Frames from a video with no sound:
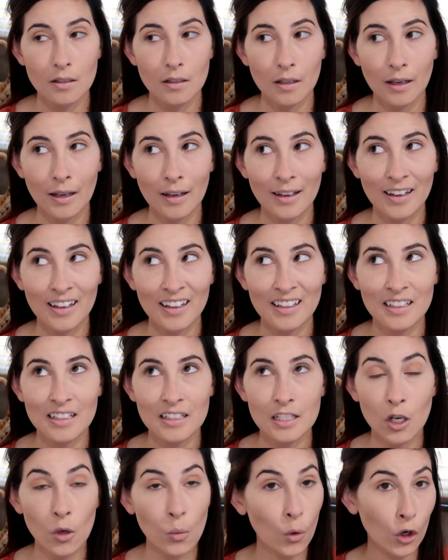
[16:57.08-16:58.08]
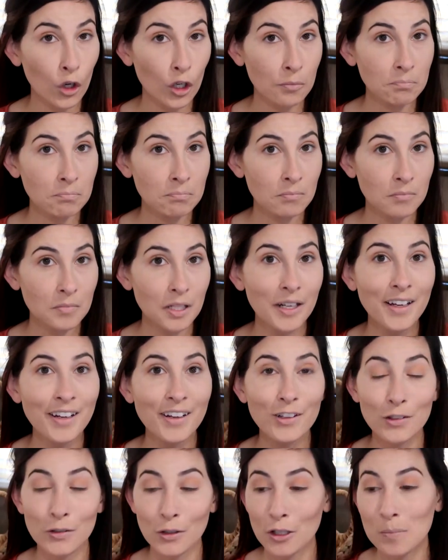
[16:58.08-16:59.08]
and a worm.
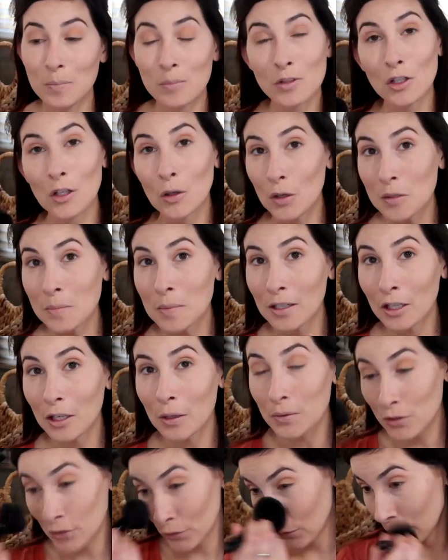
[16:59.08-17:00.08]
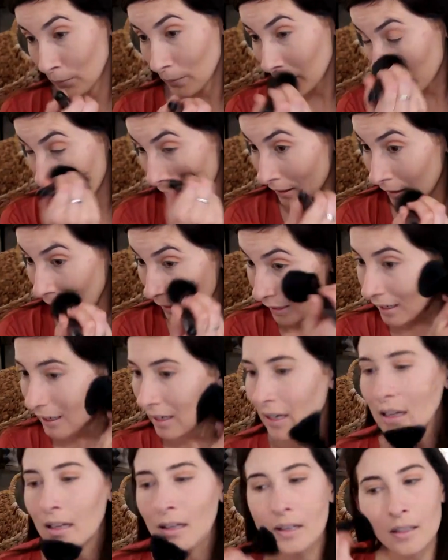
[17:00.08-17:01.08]
Worms are always my go-to.
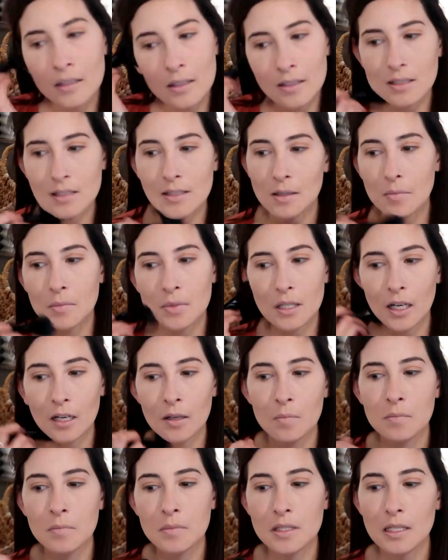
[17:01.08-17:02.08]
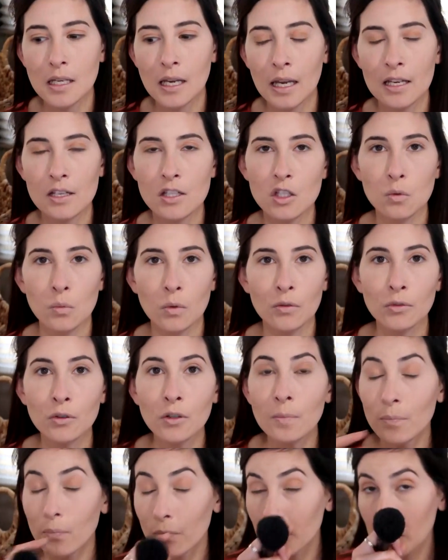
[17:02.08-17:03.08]
And sometimes a swivel,